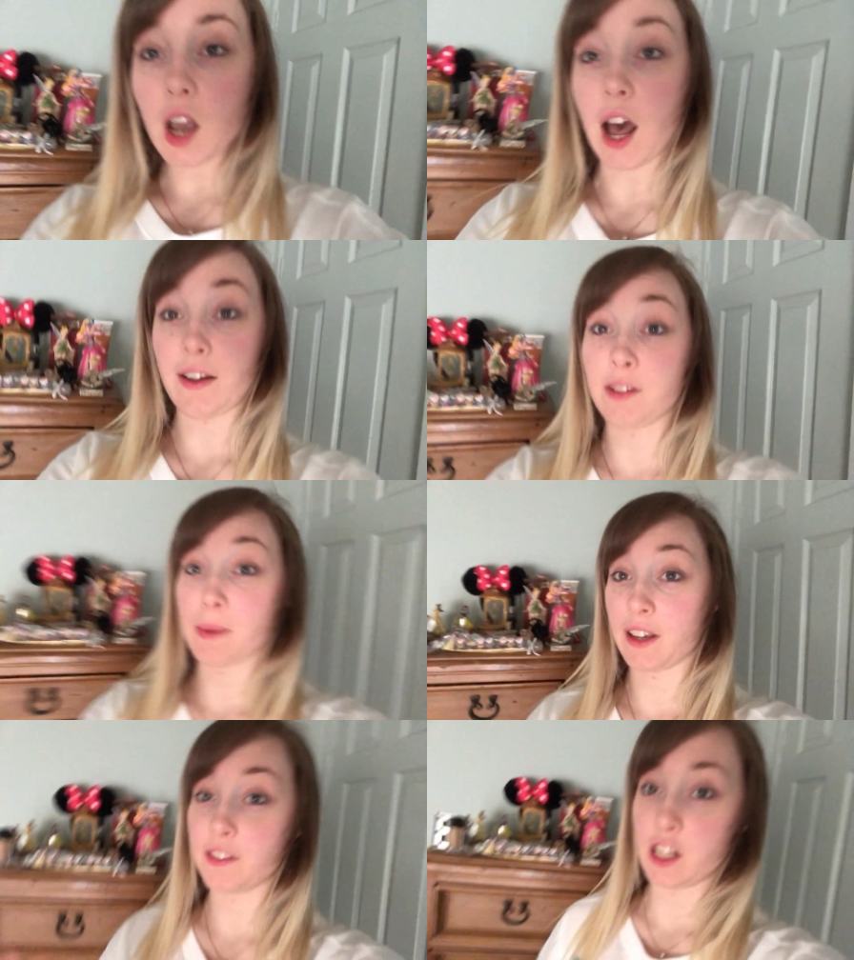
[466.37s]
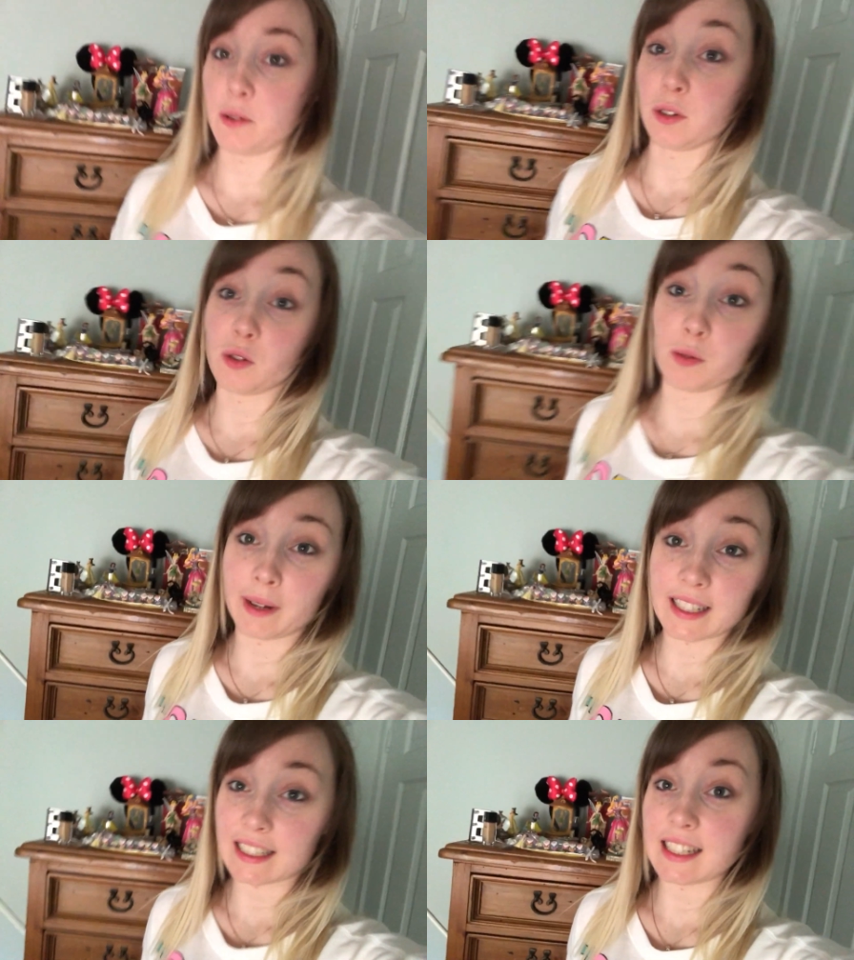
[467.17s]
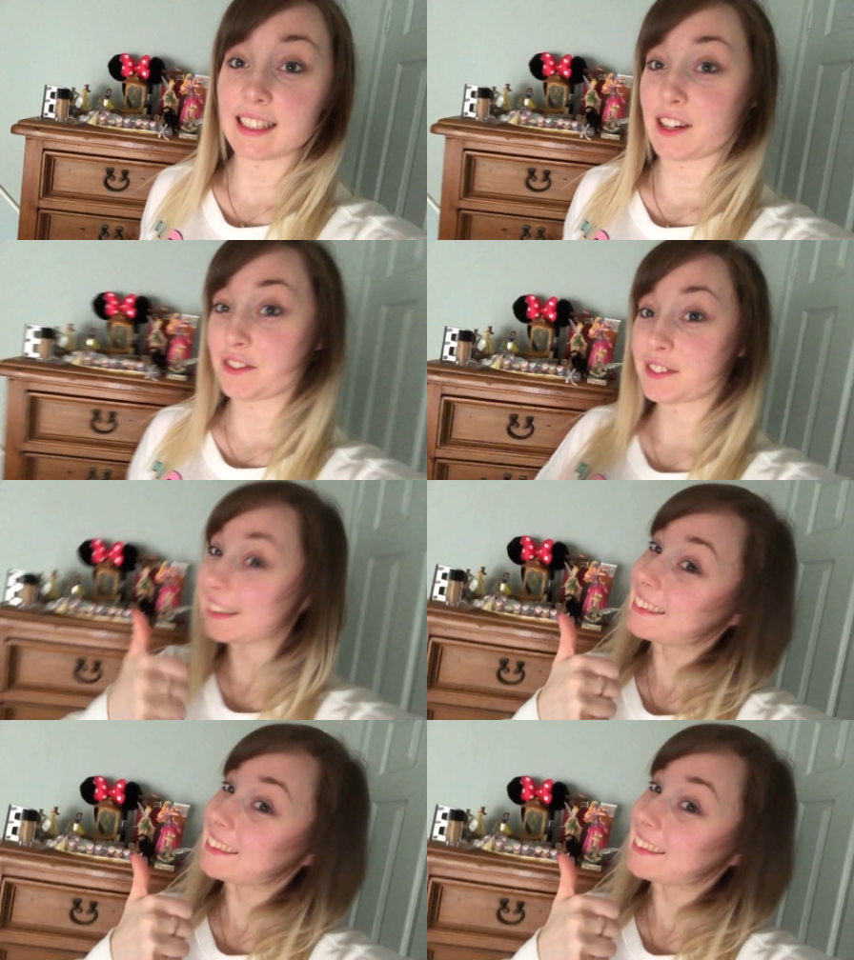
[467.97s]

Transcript: I have to make a video on all my Disney stuff.